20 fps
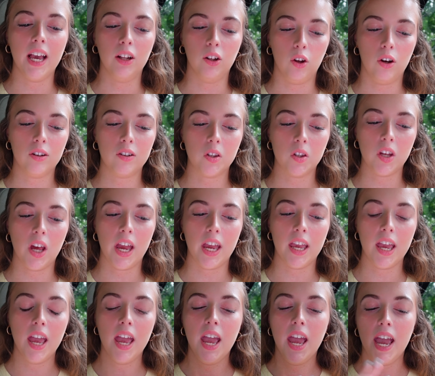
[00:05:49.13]
it looks
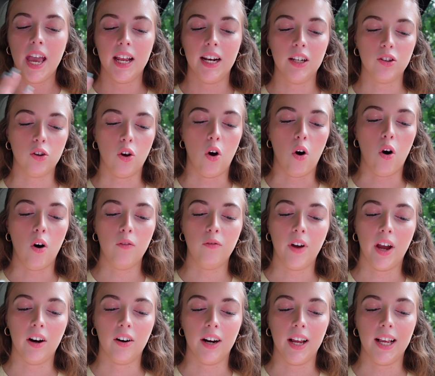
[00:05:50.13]
like it is all
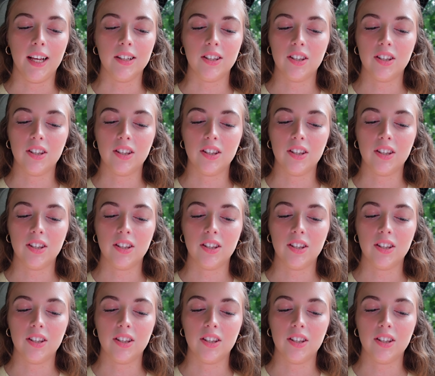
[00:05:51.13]
very